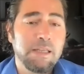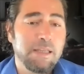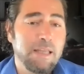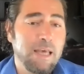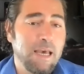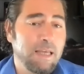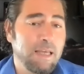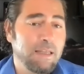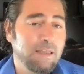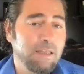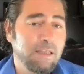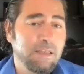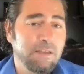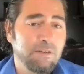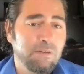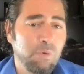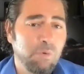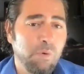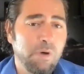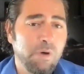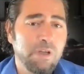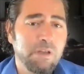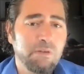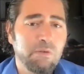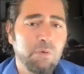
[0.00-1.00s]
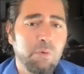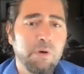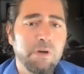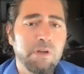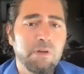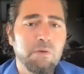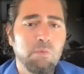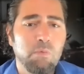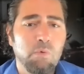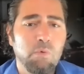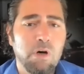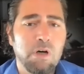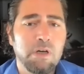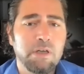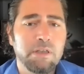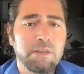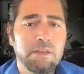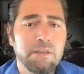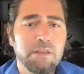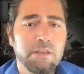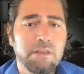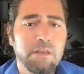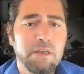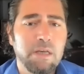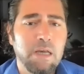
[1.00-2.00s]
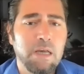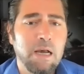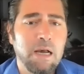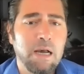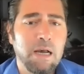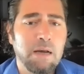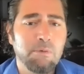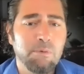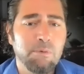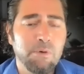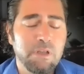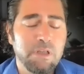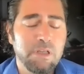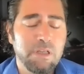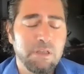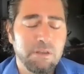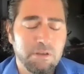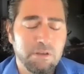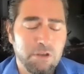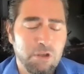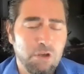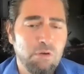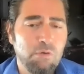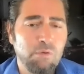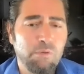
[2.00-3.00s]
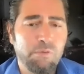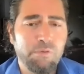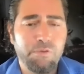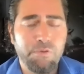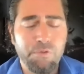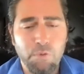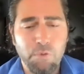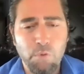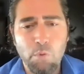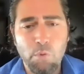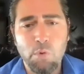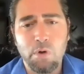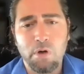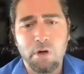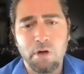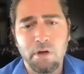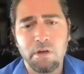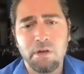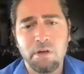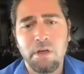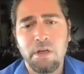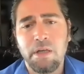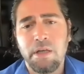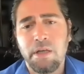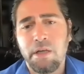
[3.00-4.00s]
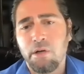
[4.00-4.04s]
that in 2021, uh, really in Q4,